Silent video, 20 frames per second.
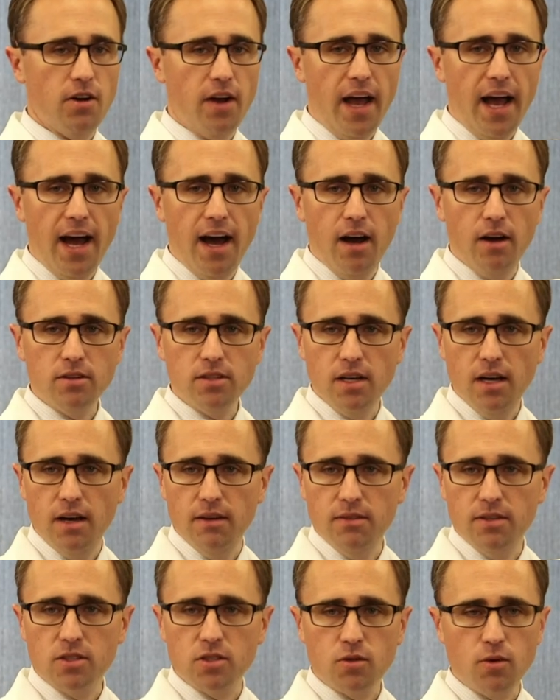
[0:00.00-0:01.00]
are out
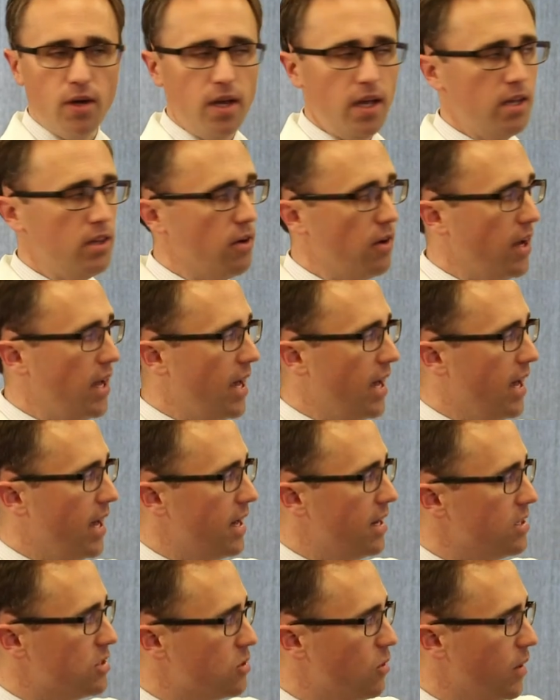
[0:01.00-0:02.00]
of the screen. Their
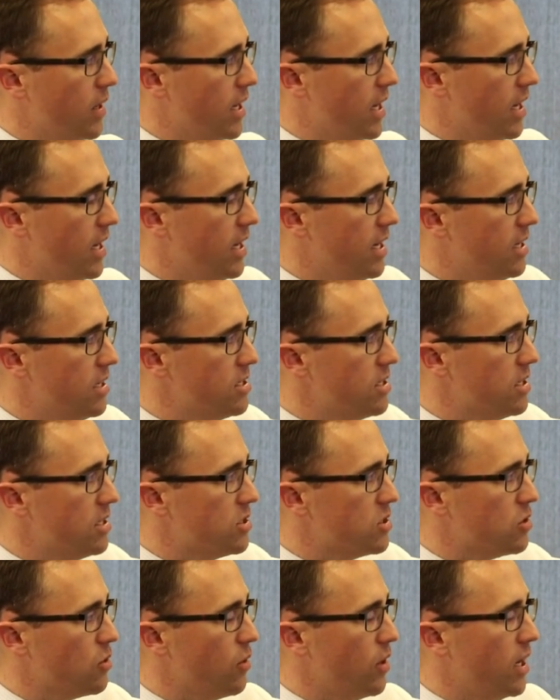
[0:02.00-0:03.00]
head is going into the
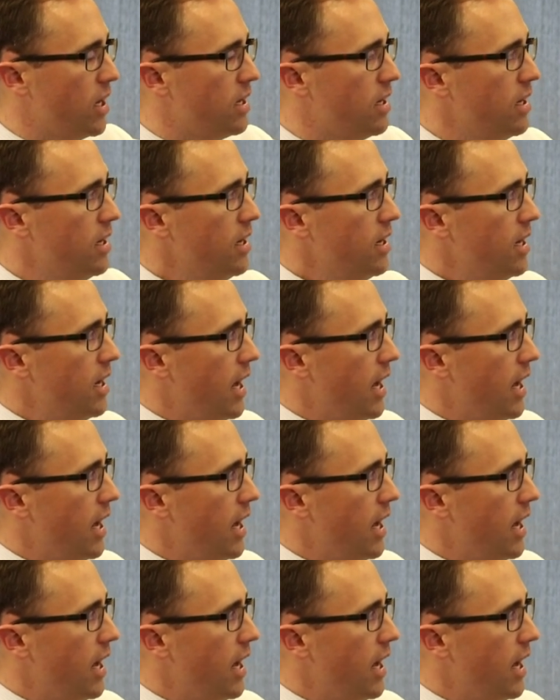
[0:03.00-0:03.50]
screen